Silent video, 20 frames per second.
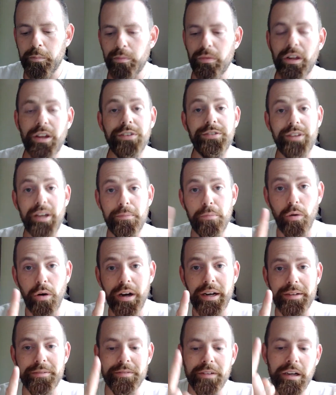Step
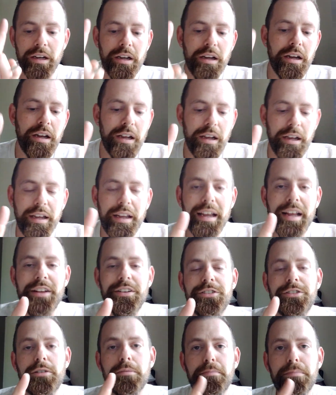one is
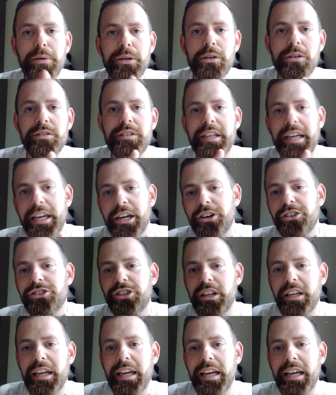to build the energy